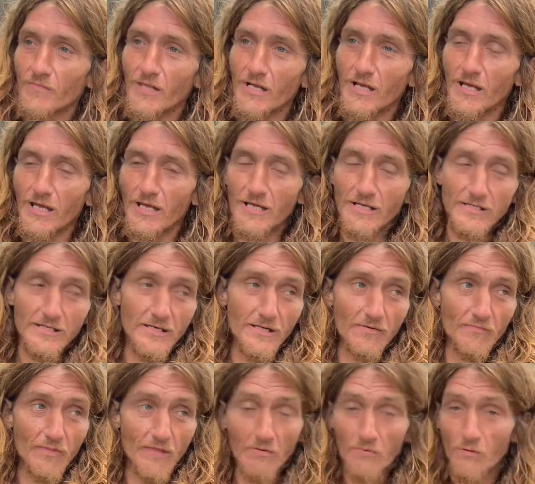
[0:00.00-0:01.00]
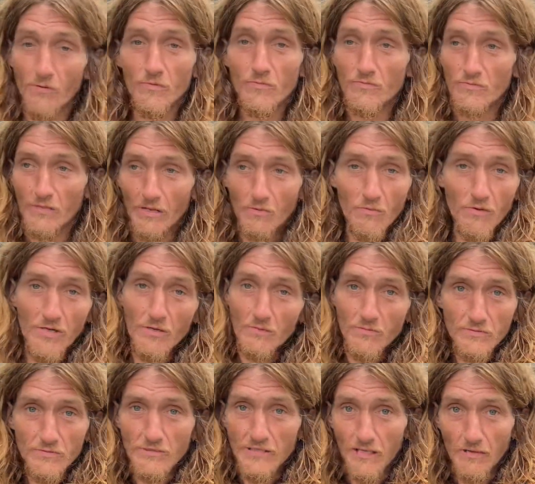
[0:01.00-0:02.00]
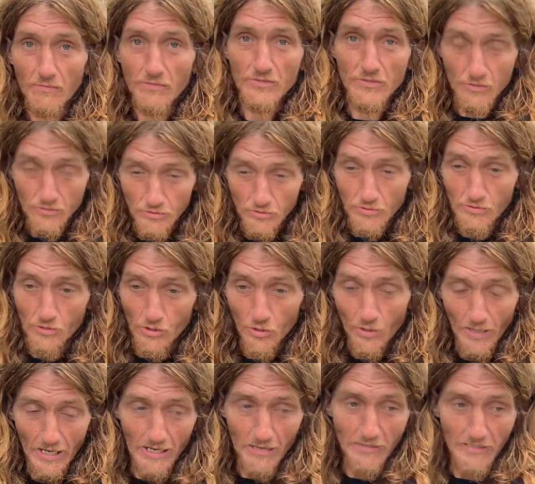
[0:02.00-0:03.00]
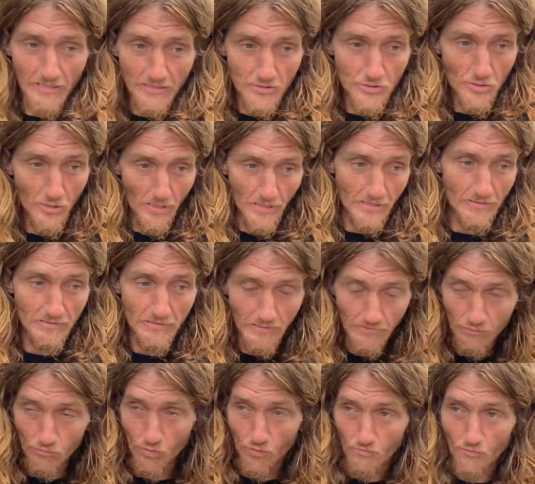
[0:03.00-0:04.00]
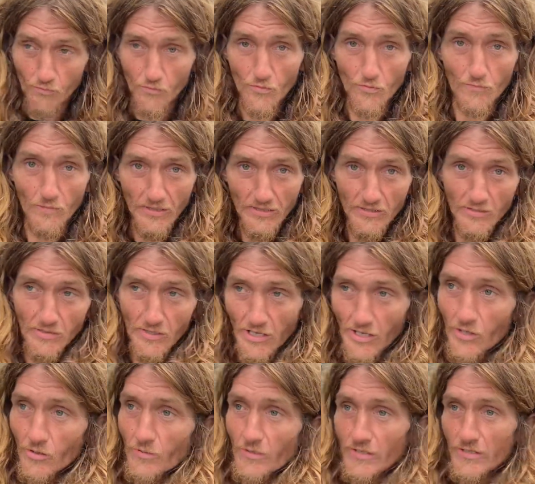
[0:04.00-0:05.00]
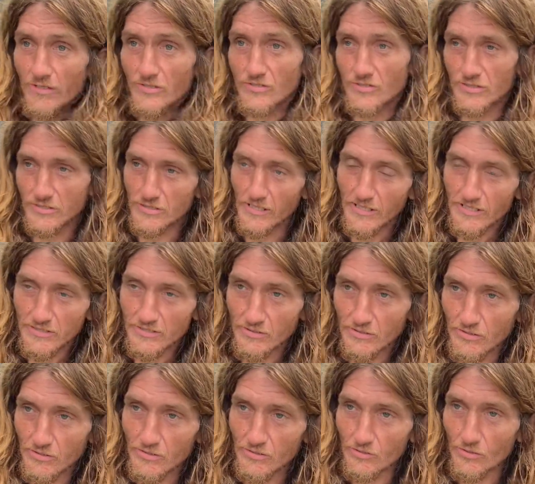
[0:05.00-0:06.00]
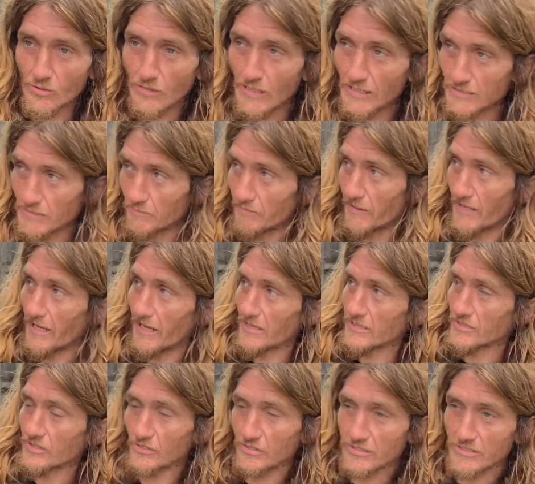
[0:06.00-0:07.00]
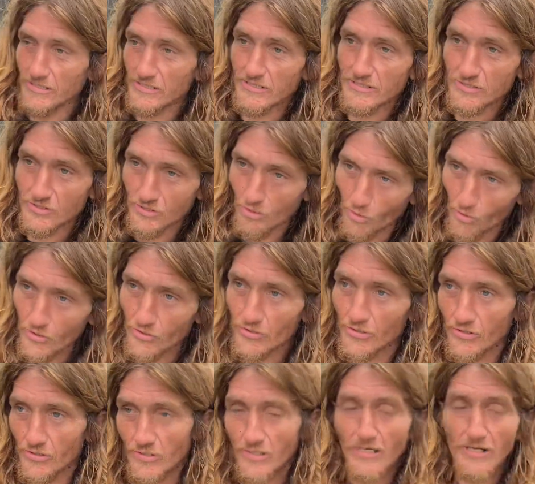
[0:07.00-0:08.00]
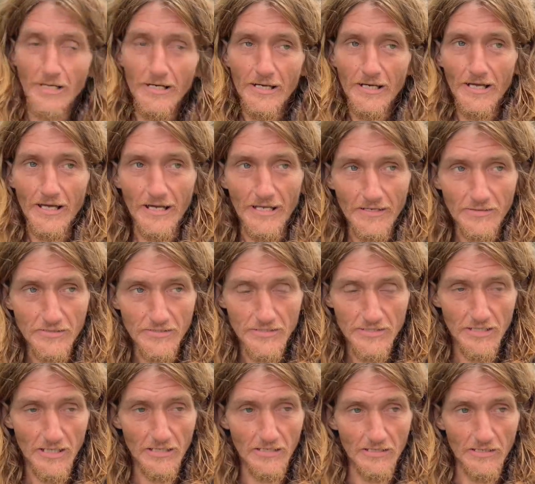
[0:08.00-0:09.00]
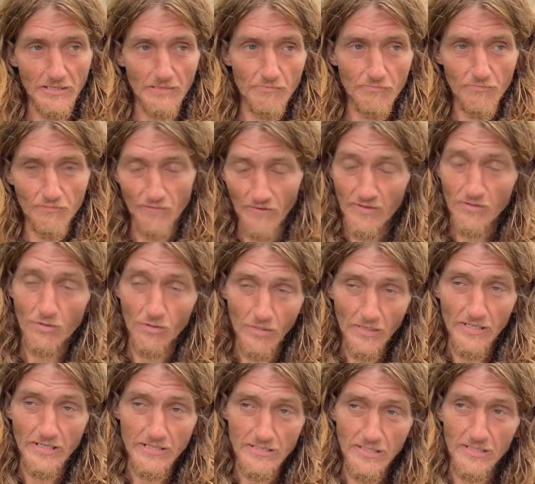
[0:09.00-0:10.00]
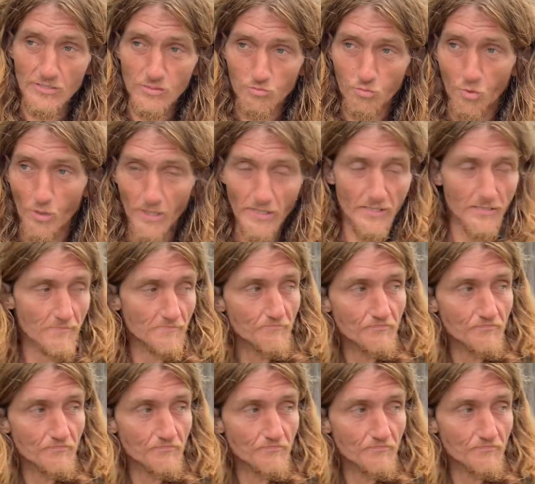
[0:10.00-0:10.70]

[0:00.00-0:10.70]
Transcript: And they would go out and try and look for regular heroin, because it's like you can look at the bags and you see it's darker, and it's not like fentanyl, like I said, is white.